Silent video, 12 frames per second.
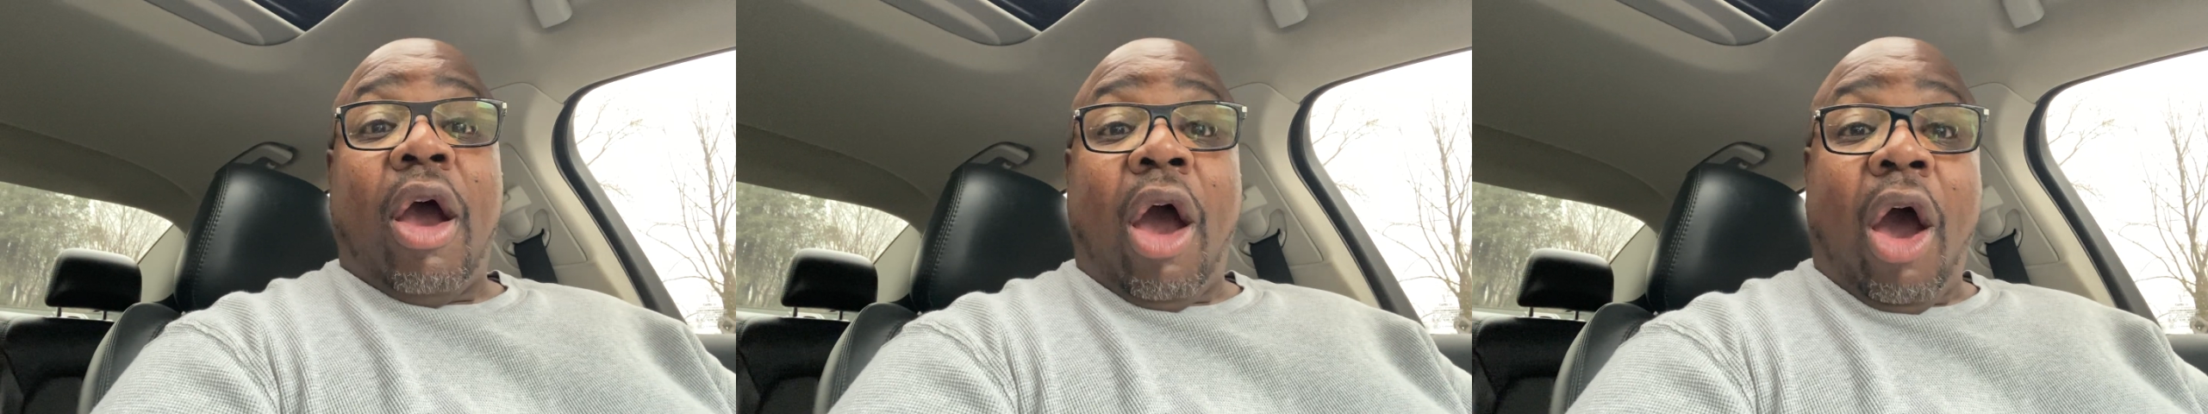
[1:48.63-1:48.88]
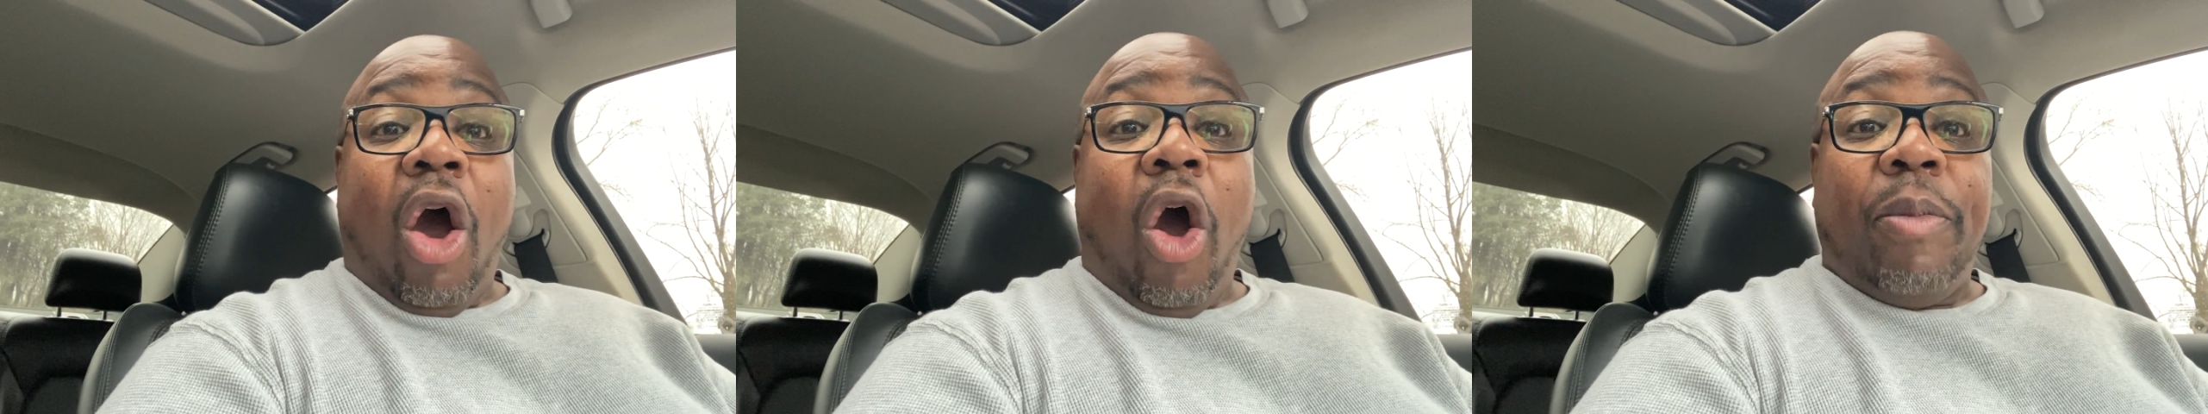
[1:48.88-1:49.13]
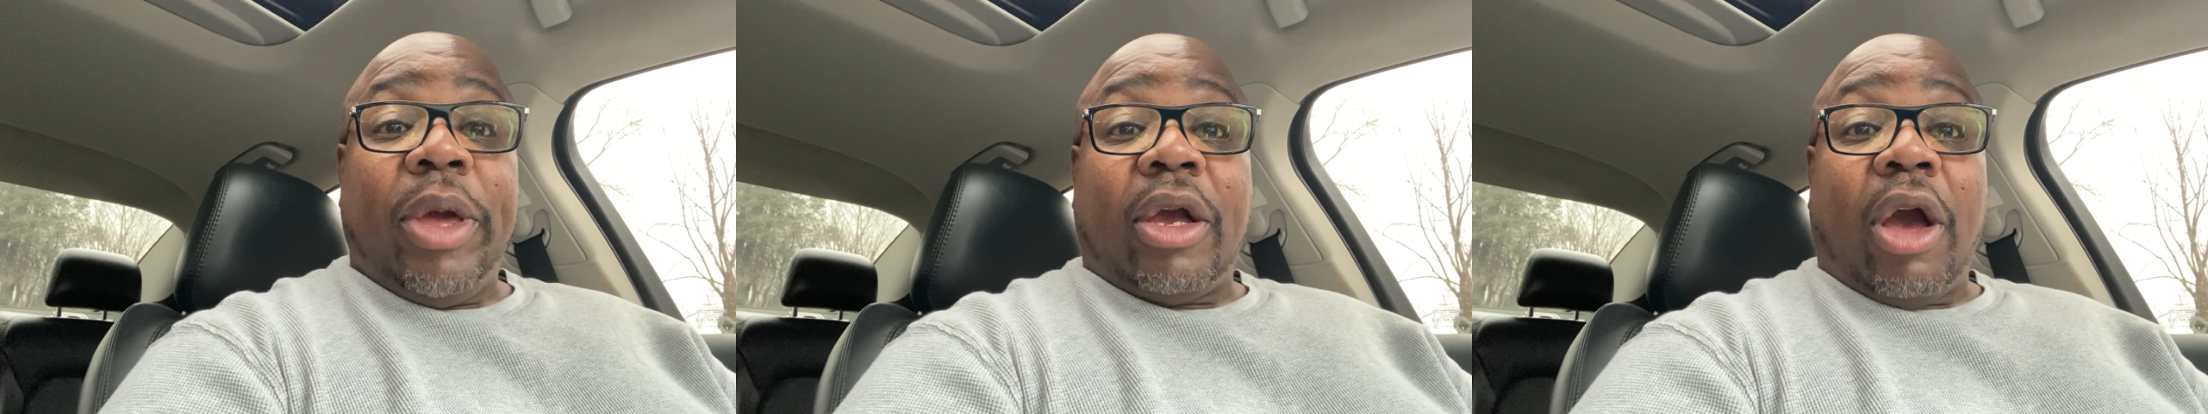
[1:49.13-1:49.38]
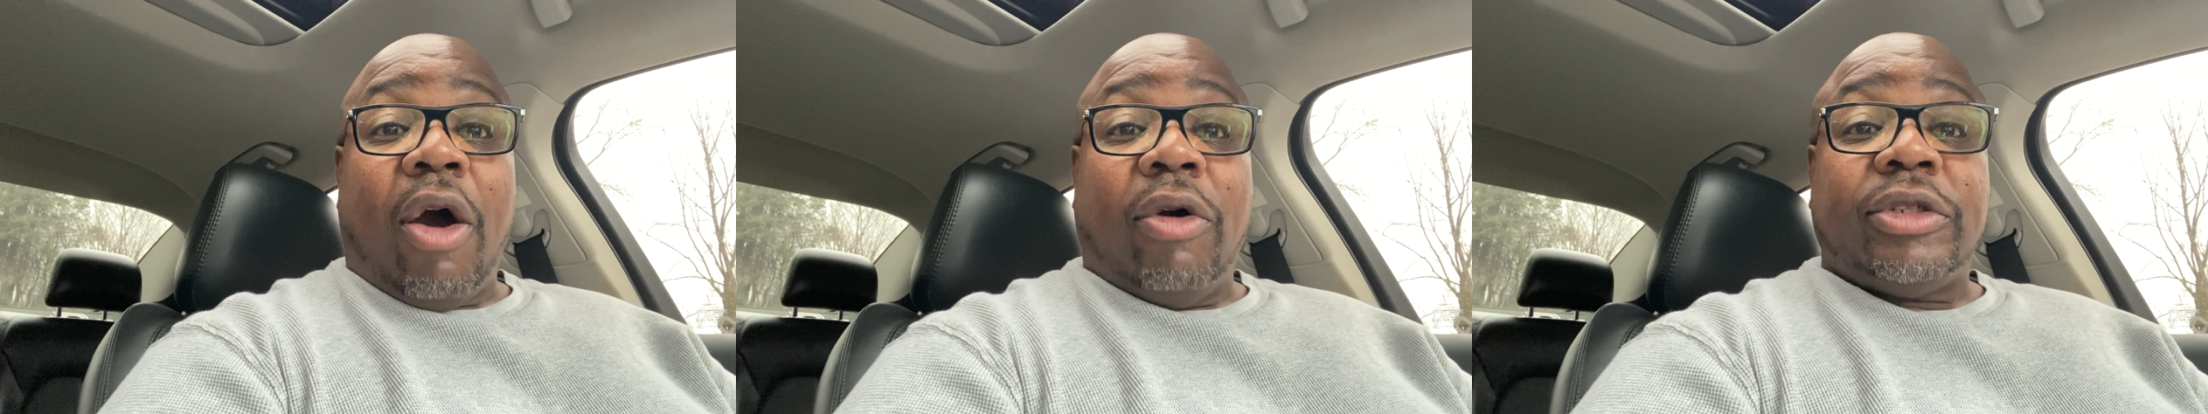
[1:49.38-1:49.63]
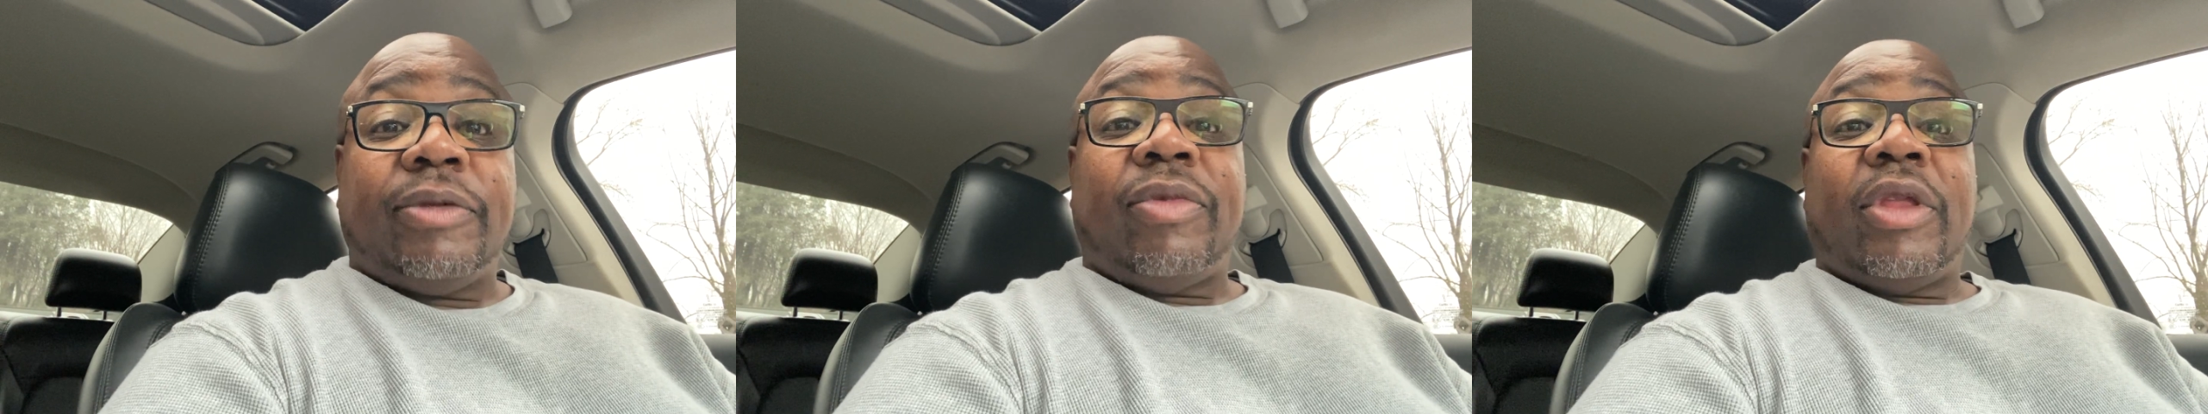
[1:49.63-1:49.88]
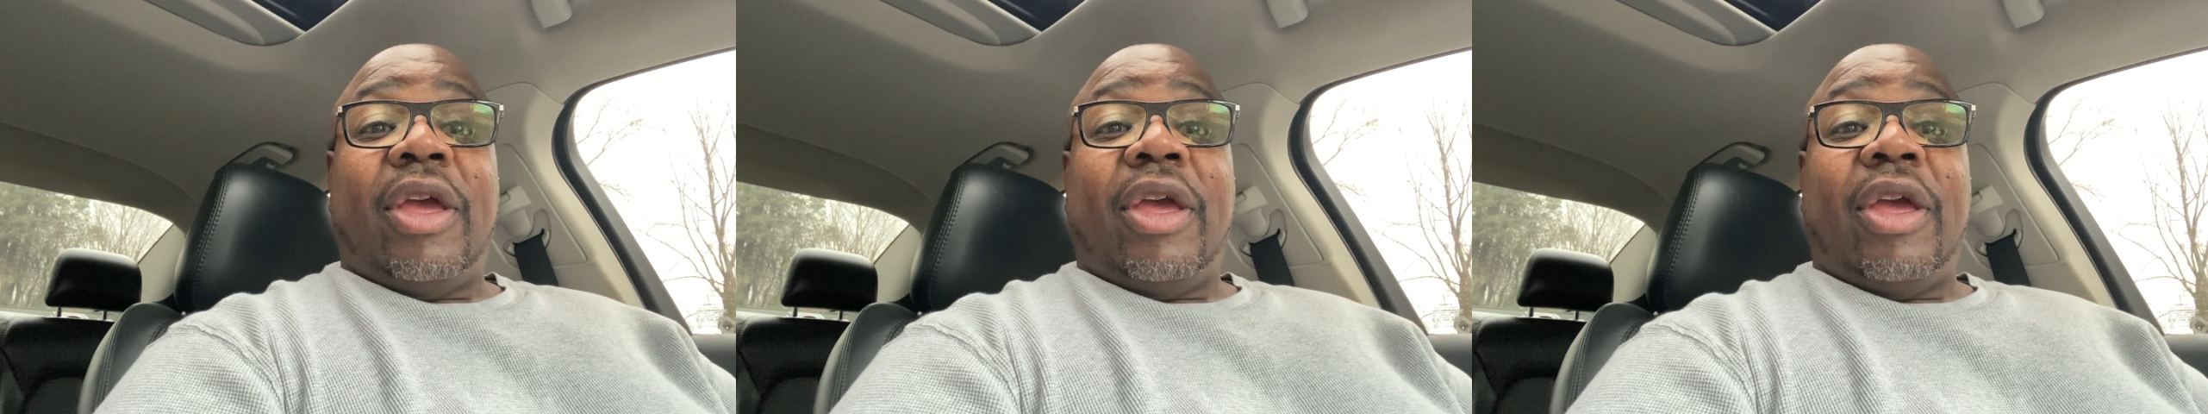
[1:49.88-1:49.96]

all because